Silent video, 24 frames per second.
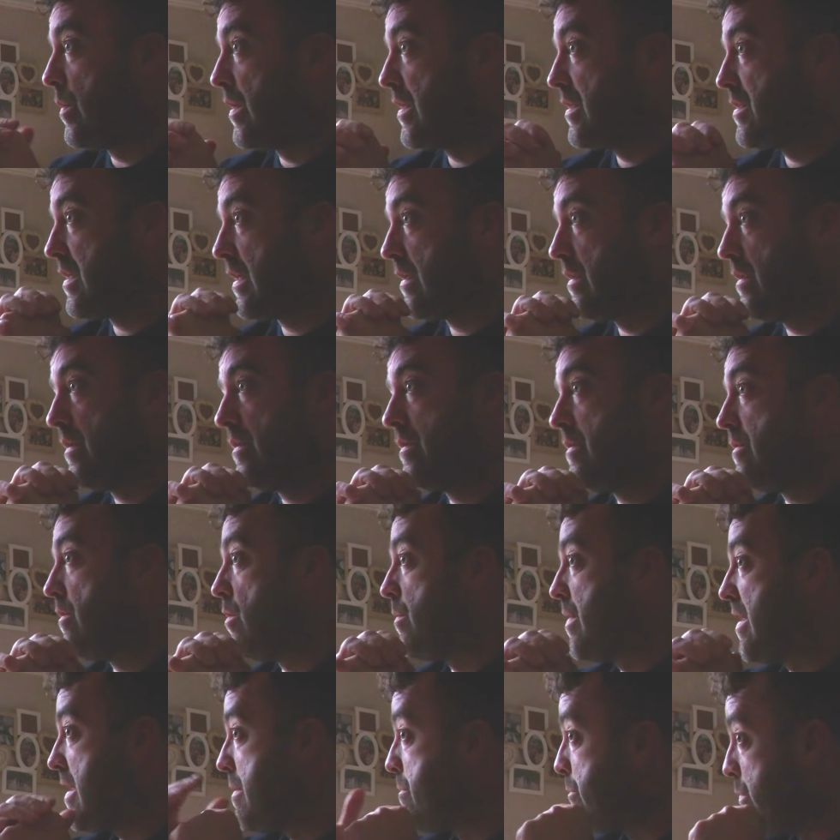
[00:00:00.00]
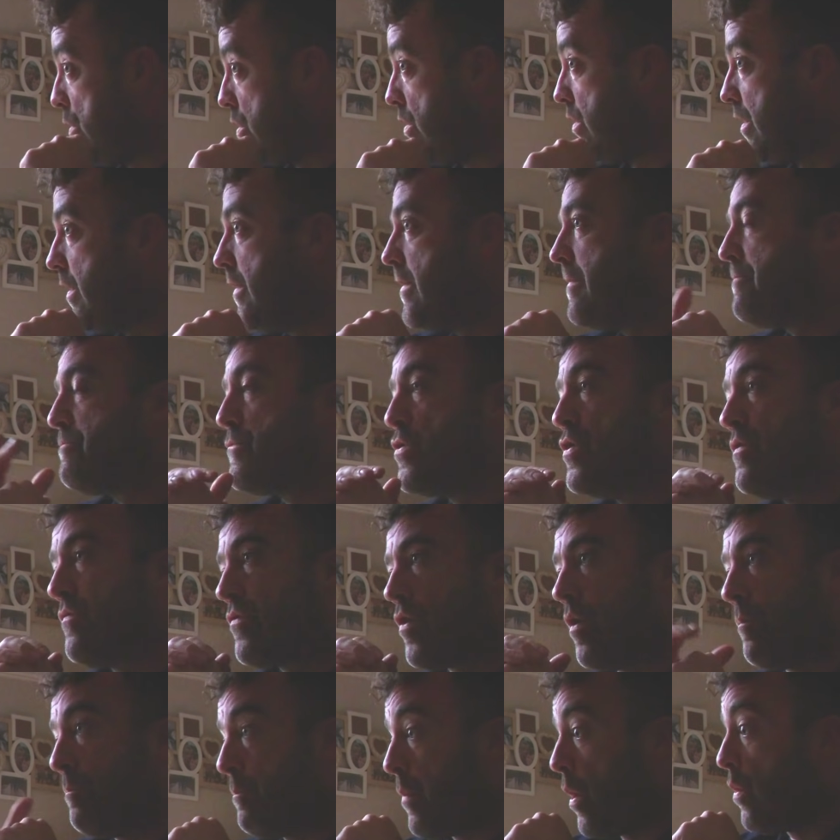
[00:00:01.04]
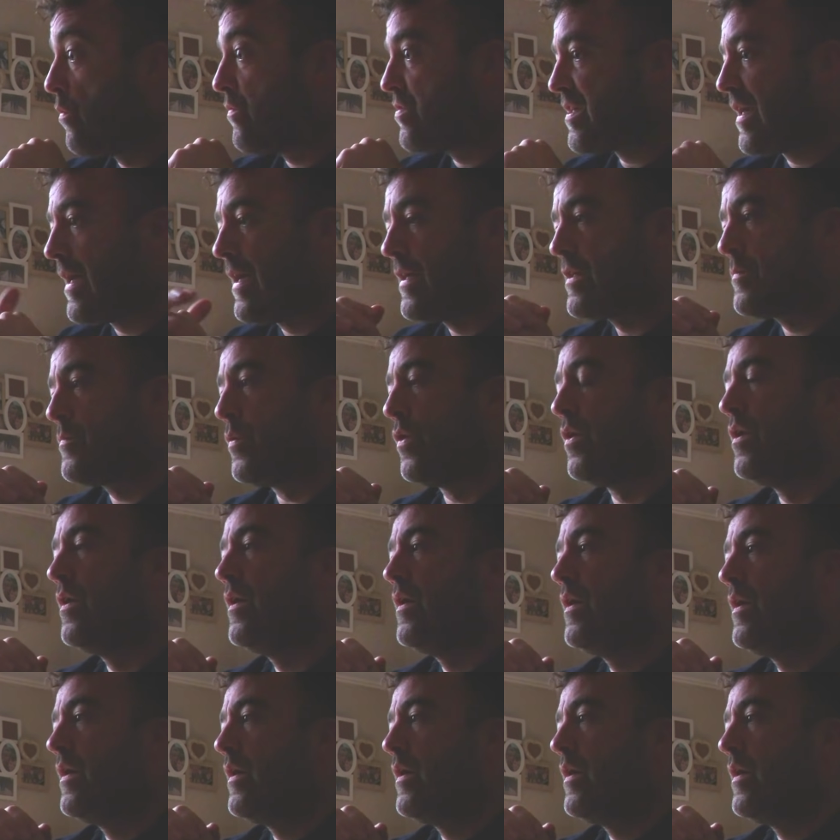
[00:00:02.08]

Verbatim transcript: No. You know what I mean? You've got both sides, but